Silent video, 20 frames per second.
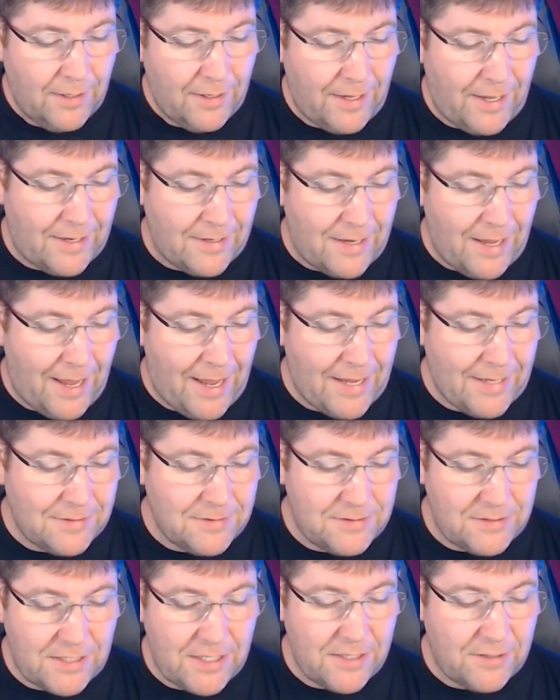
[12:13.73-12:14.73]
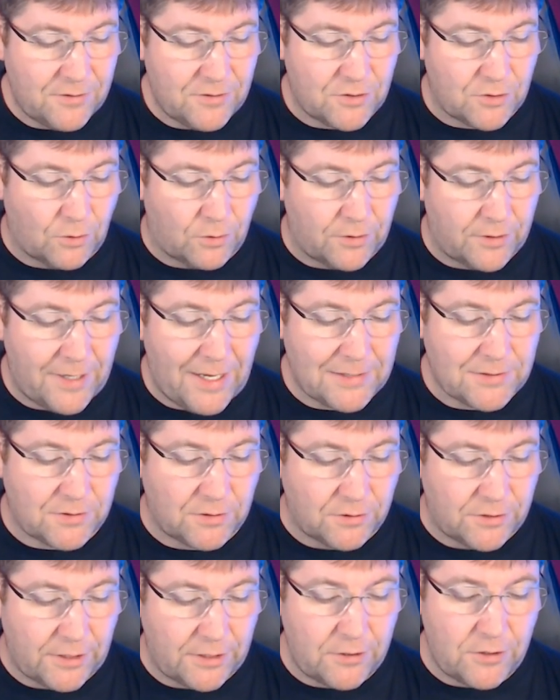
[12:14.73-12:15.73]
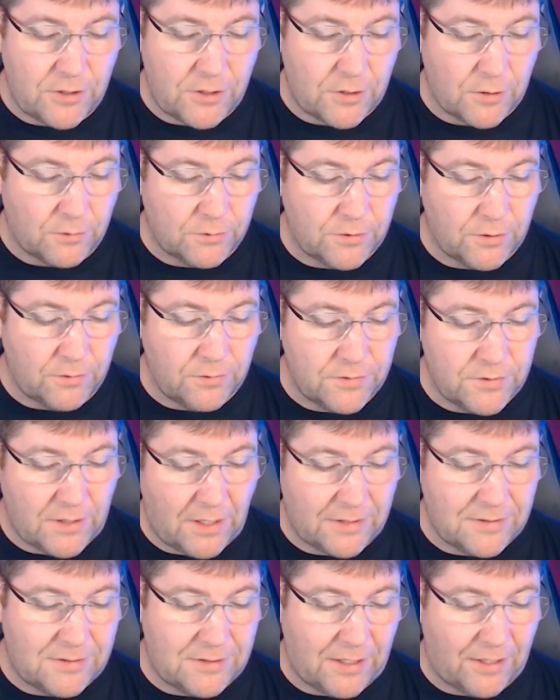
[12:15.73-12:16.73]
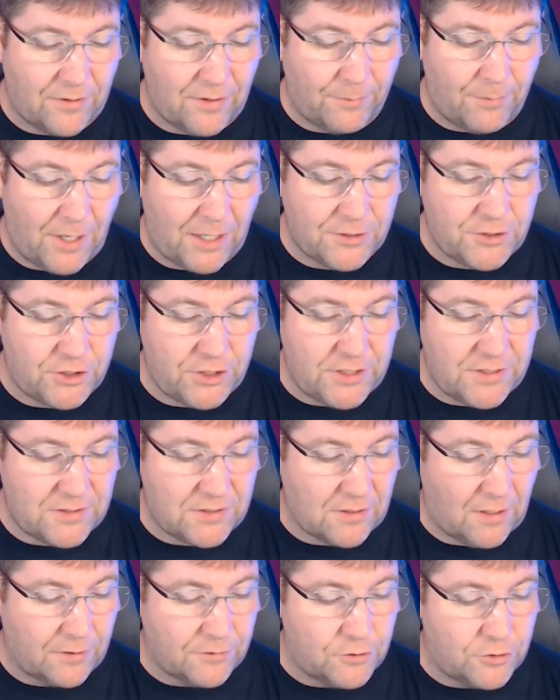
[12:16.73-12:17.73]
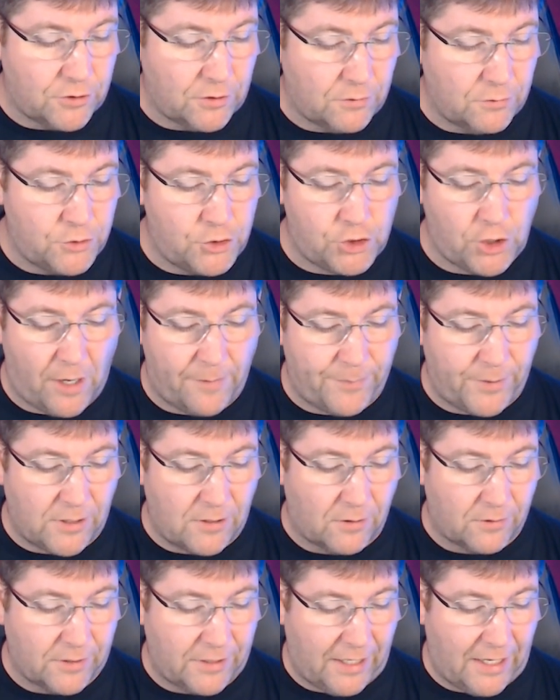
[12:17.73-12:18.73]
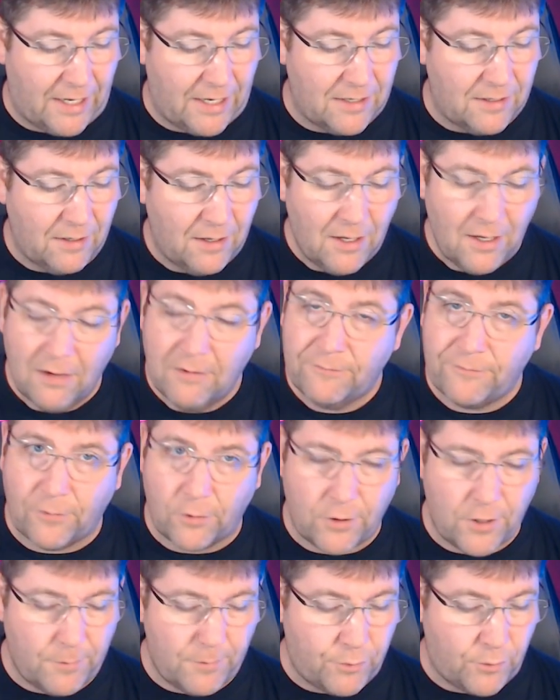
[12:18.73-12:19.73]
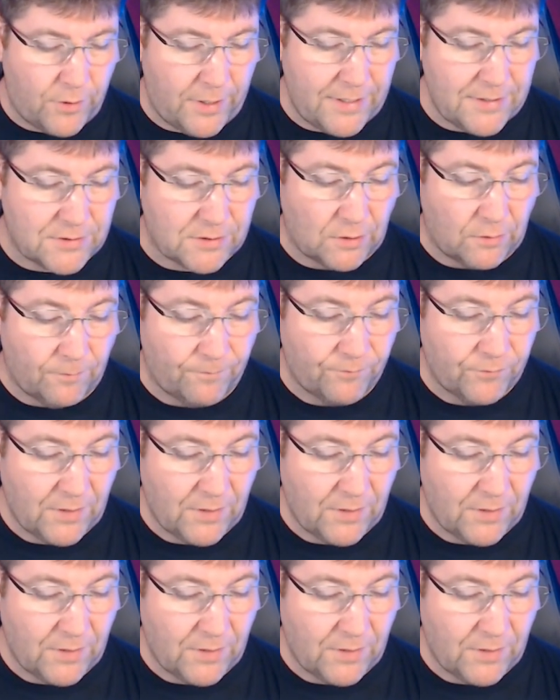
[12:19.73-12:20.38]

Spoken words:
an antique store nestled in Kyoto's Teramachi Sanjo shopping arcade, for an appraisal.